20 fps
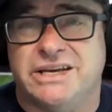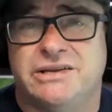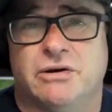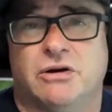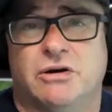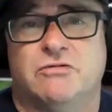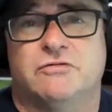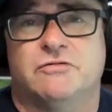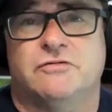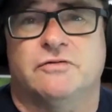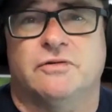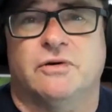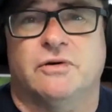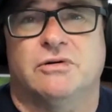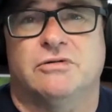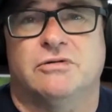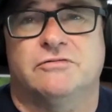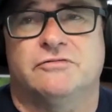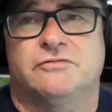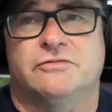of,
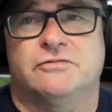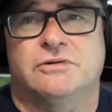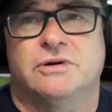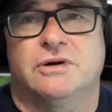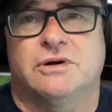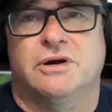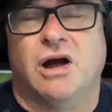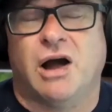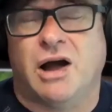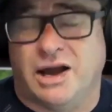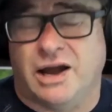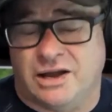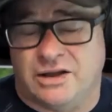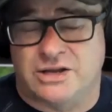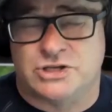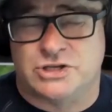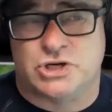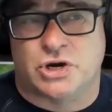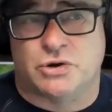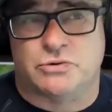and
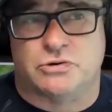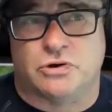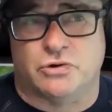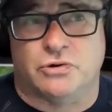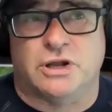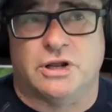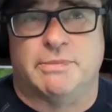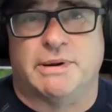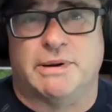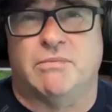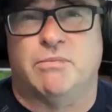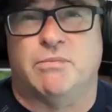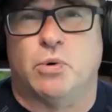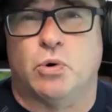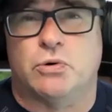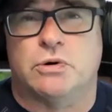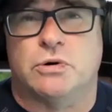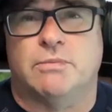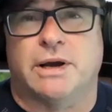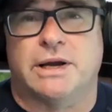I joked earlier about
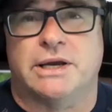boredom.